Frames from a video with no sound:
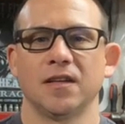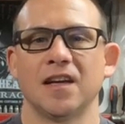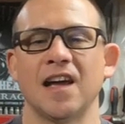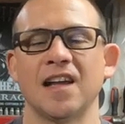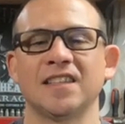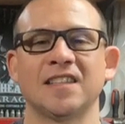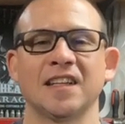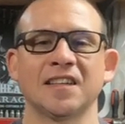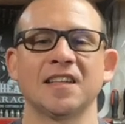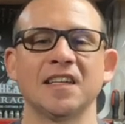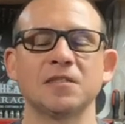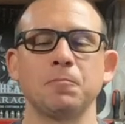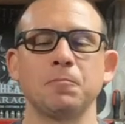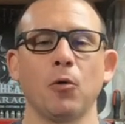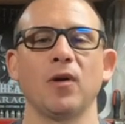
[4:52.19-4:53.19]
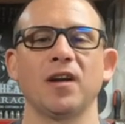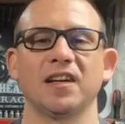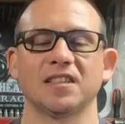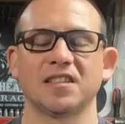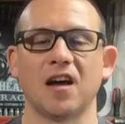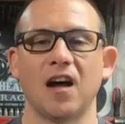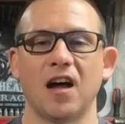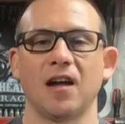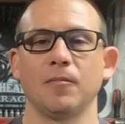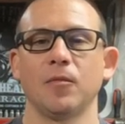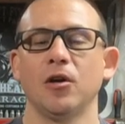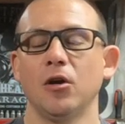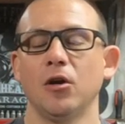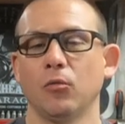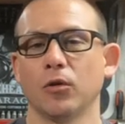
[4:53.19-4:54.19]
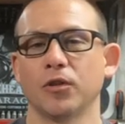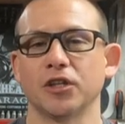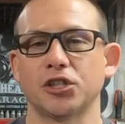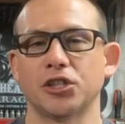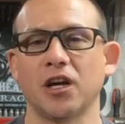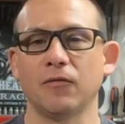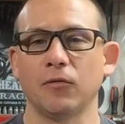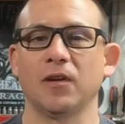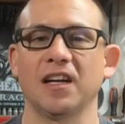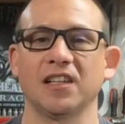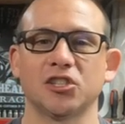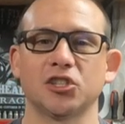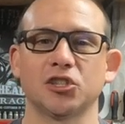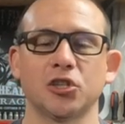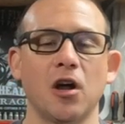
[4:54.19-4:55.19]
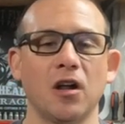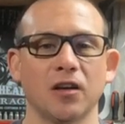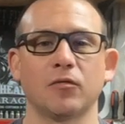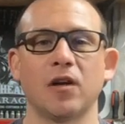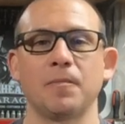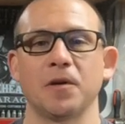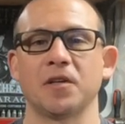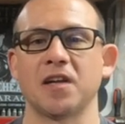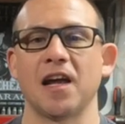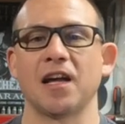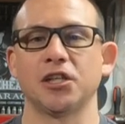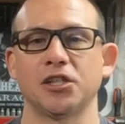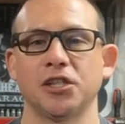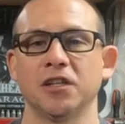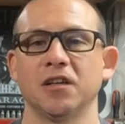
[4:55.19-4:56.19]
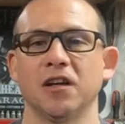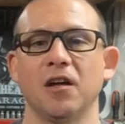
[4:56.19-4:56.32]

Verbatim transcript: It is at this point in time where the Shovelhead's solid reputation